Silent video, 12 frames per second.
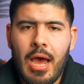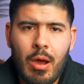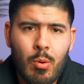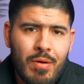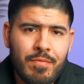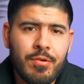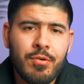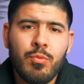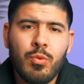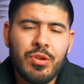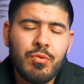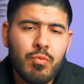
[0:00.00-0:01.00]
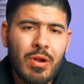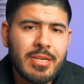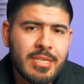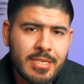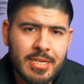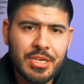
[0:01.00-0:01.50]
However, when you
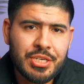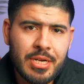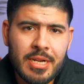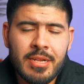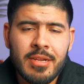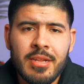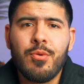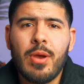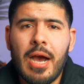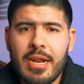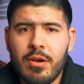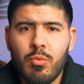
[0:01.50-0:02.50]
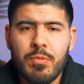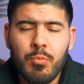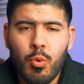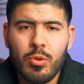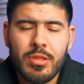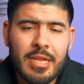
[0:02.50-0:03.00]
rent to Section 8, you gotta
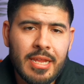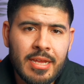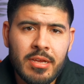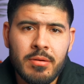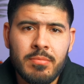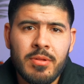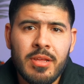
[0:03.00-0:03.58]
report the income.